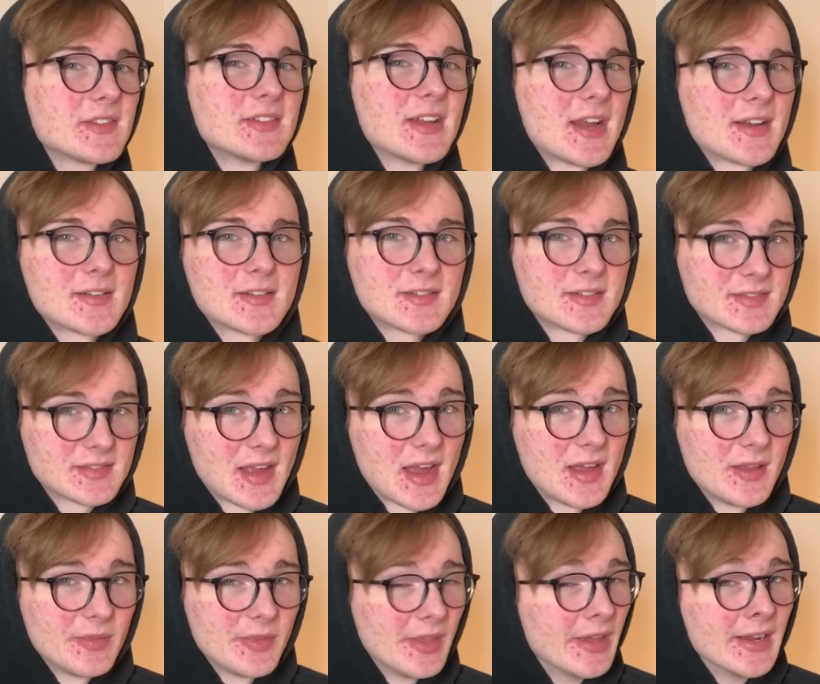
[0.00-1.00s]
not a
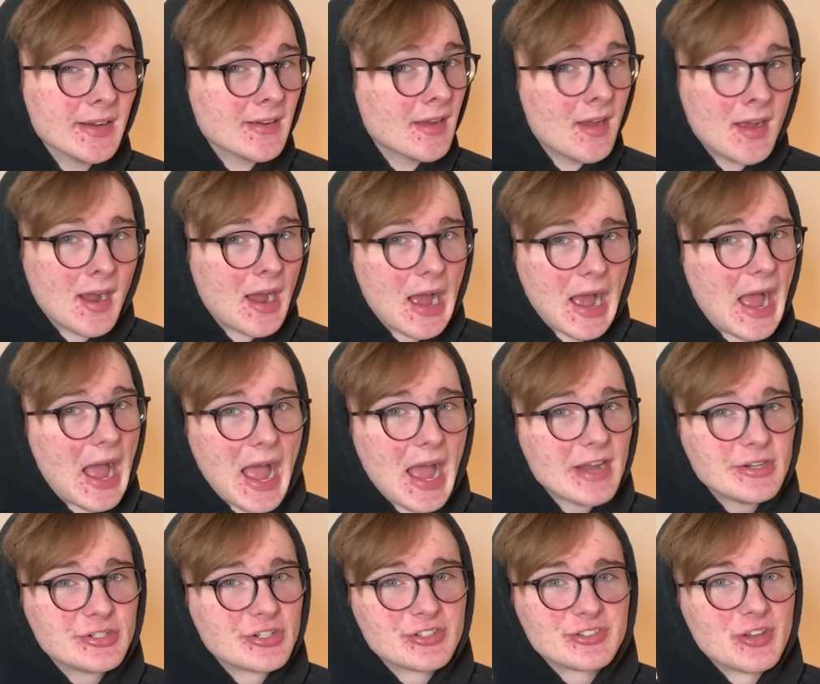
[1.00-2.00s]
design thing. I
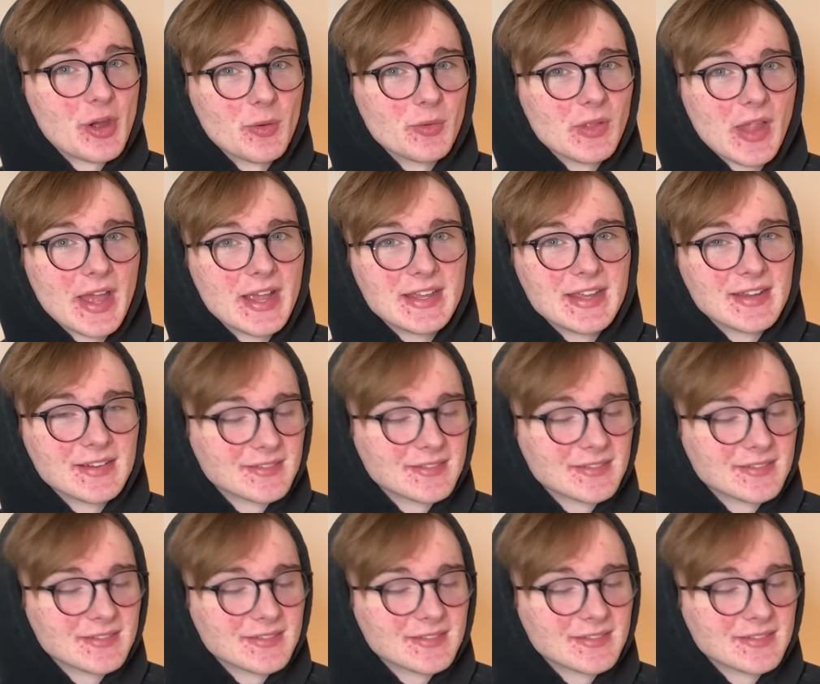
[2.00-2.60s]
just don't like it,